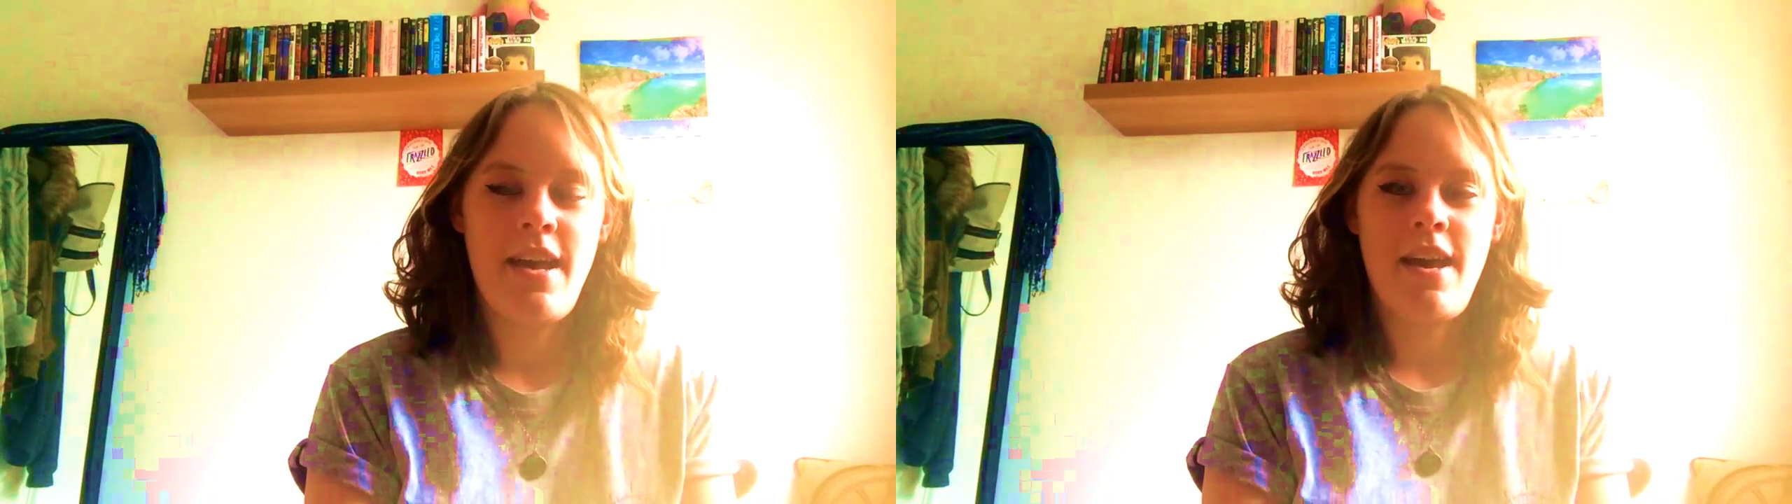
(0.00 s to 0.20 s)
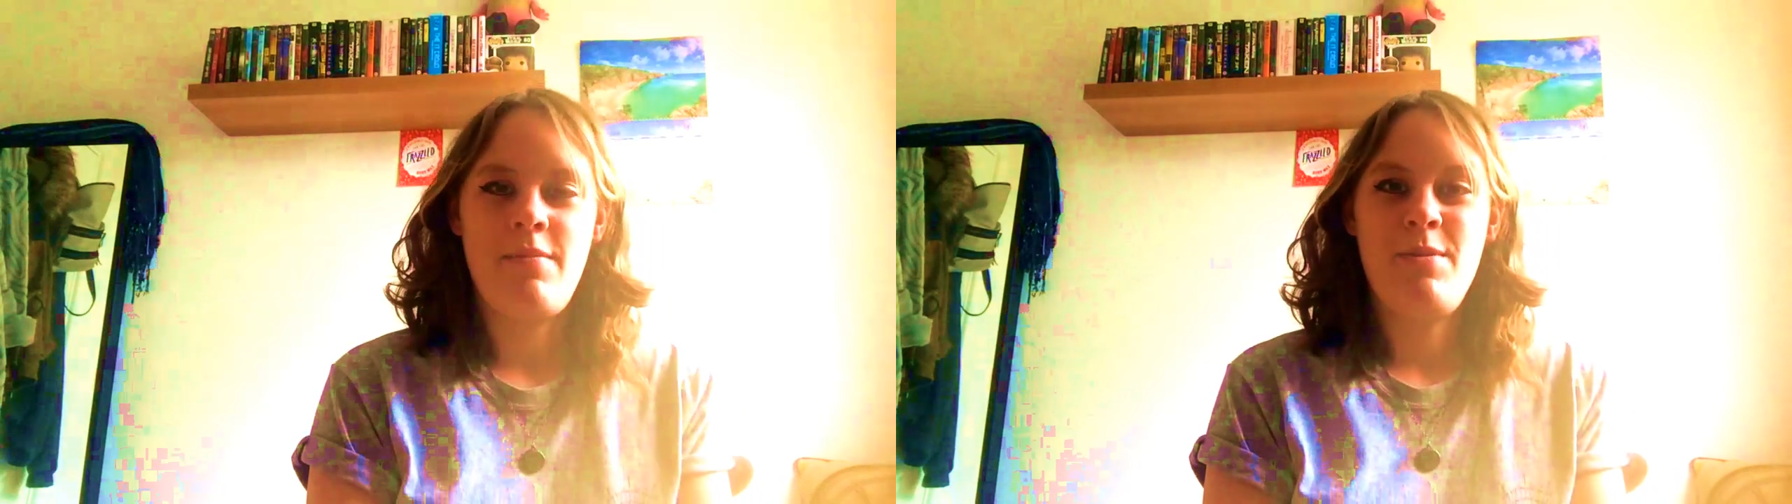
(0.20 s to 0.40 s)

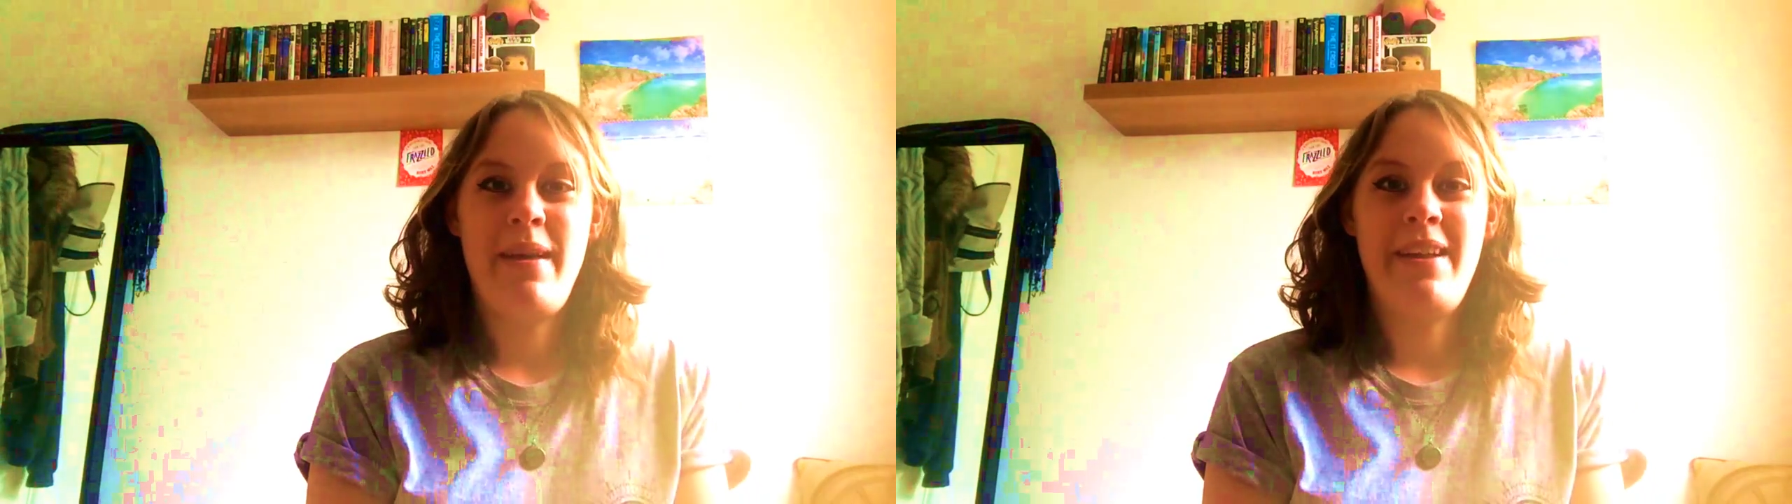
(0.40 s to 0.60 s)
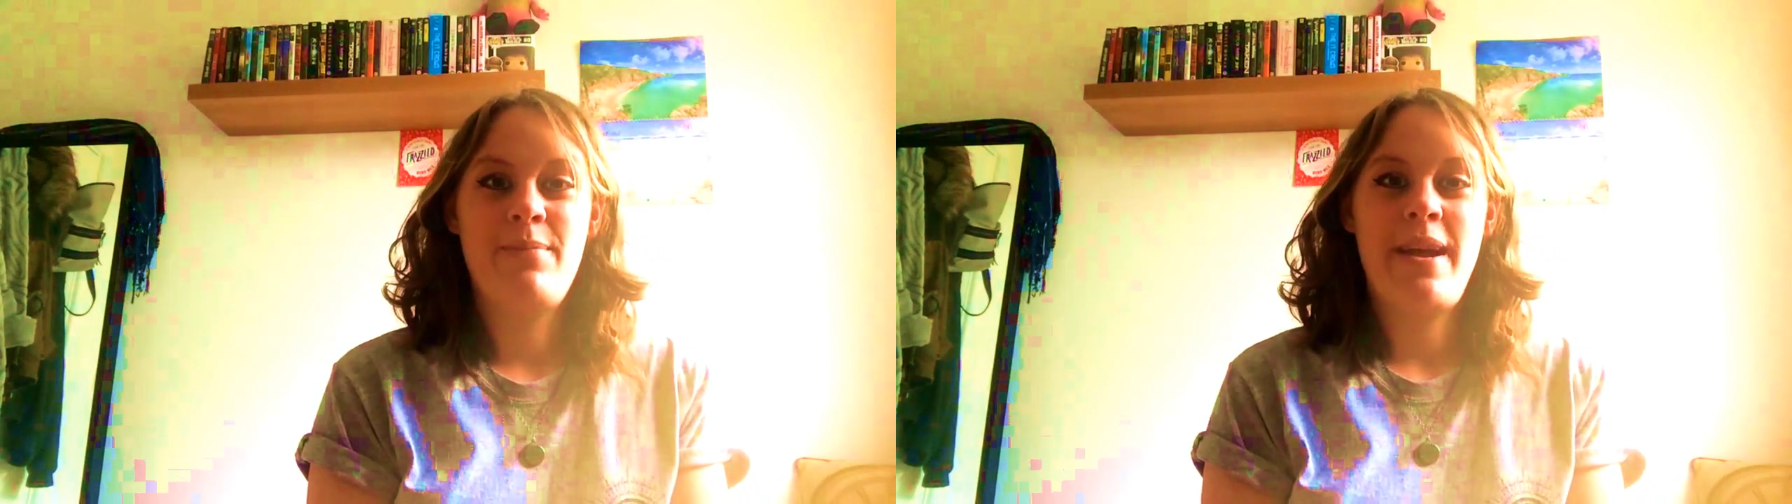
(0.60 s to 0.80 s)
You
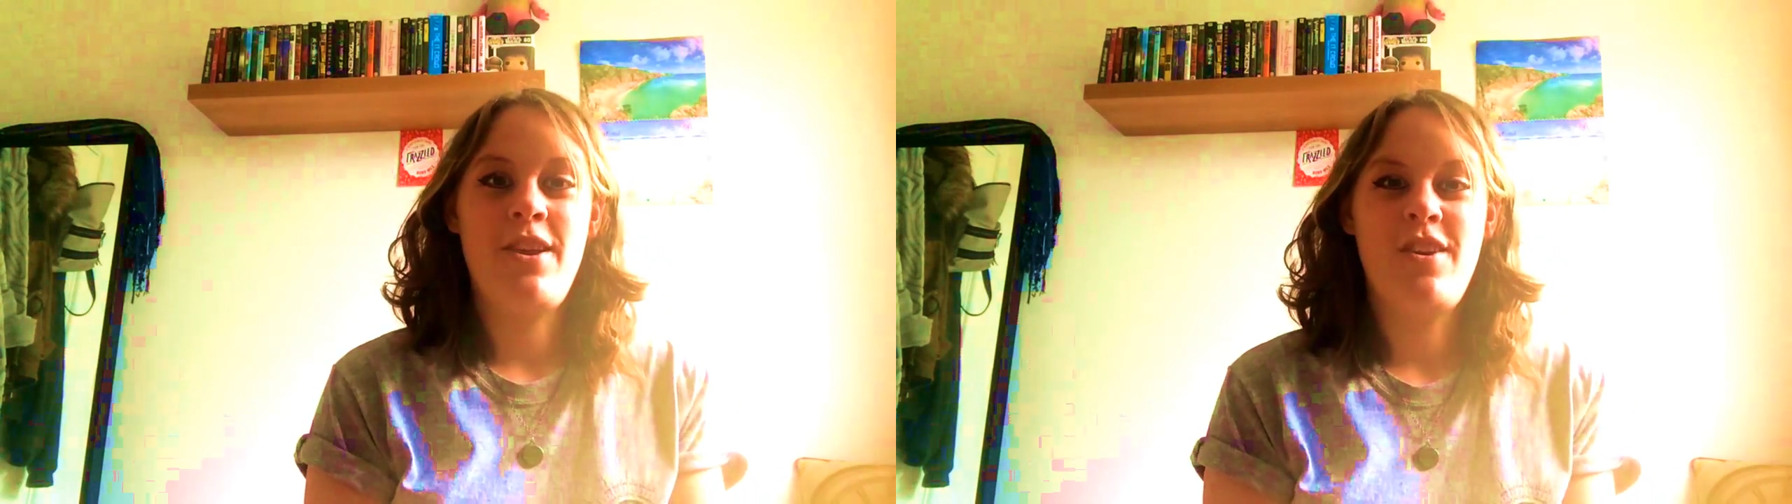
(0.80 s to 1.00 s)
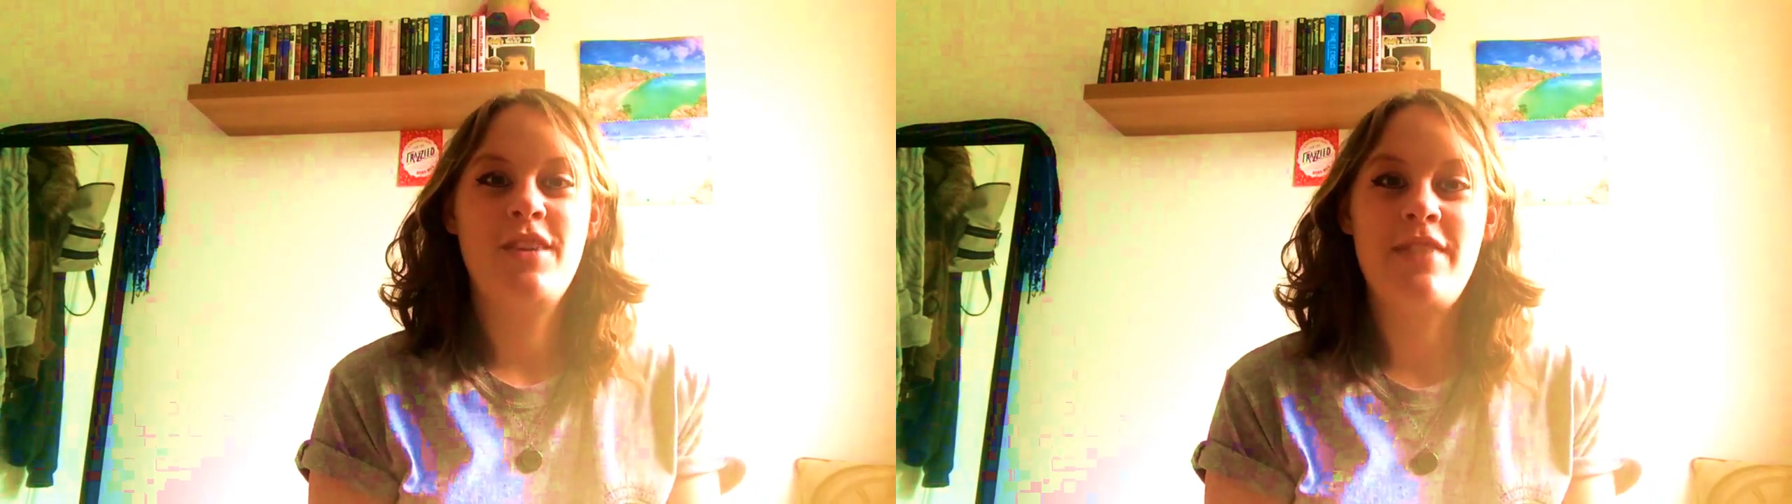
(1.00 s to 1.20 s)
may or may
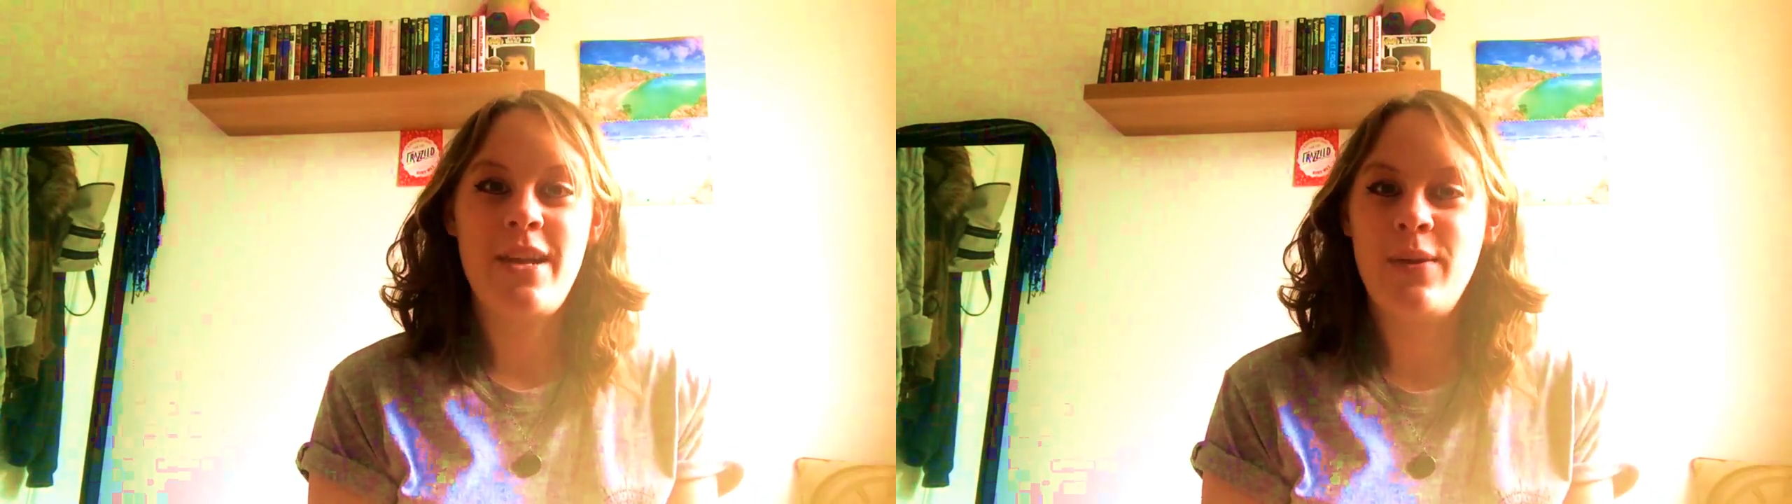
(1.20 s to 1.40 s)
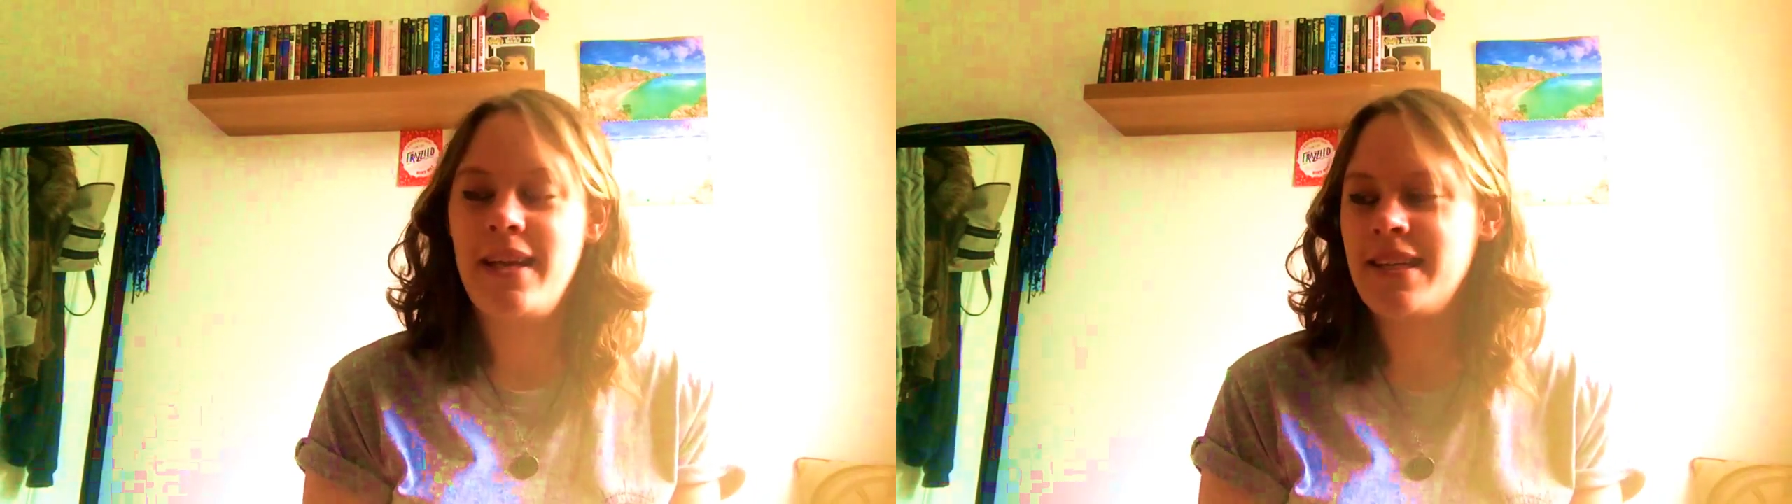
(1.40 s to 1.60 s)
not have
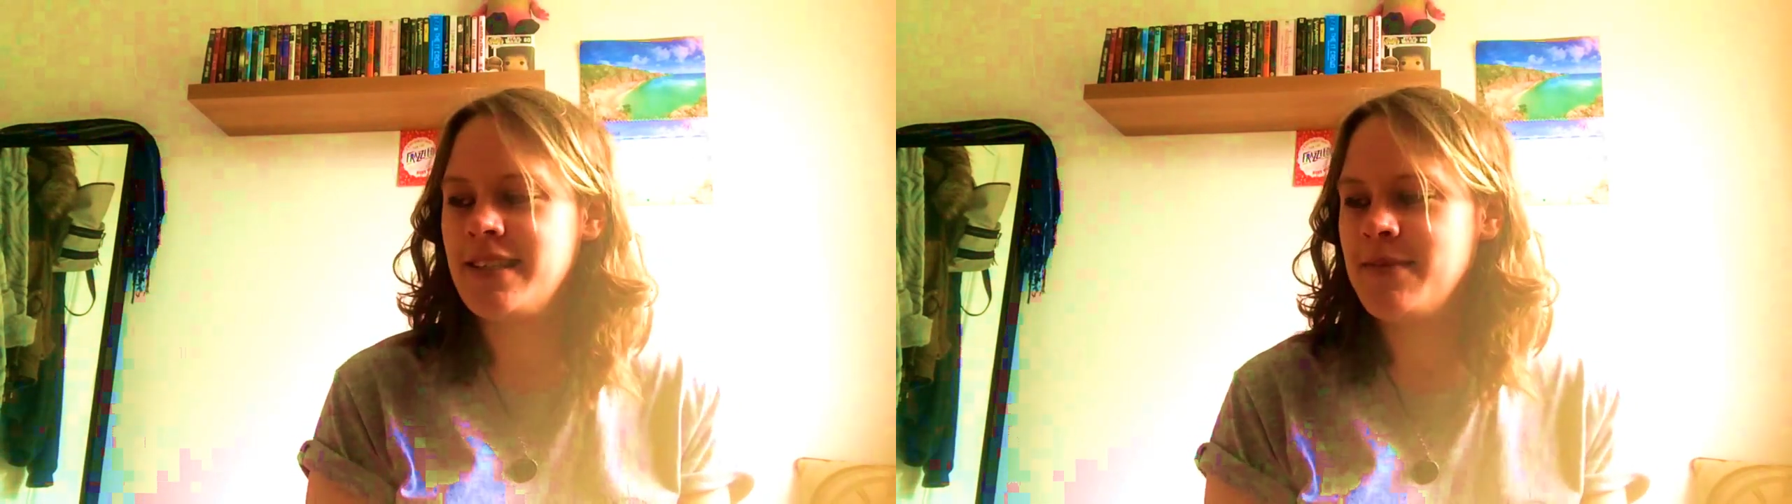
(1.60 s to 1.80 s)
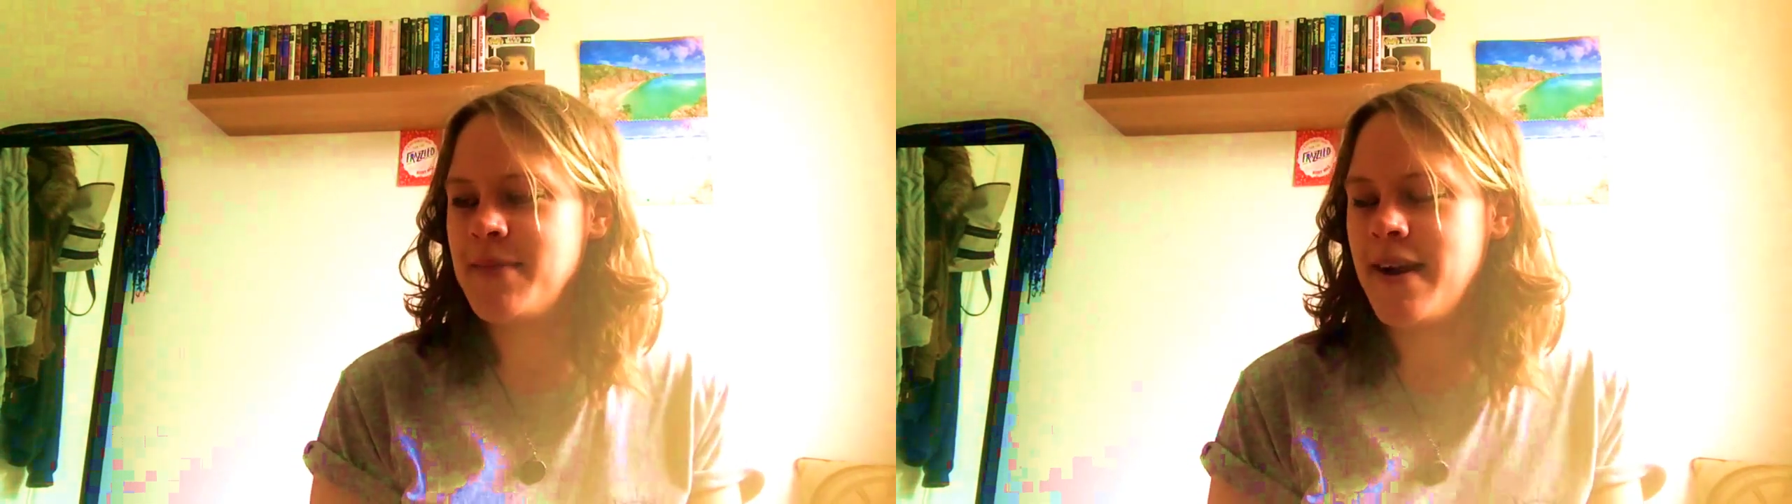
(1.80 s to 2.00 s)
noticed,